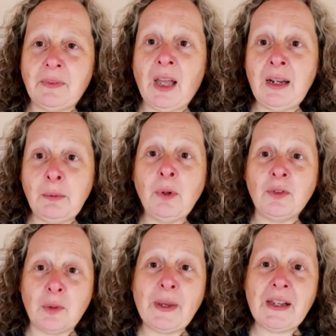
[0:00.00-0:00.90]
and it
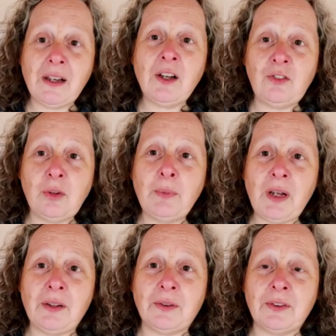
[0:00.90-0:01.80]
was about 100
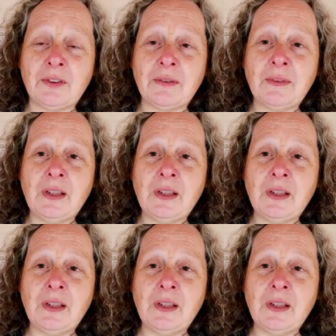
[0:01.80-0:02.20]
miles.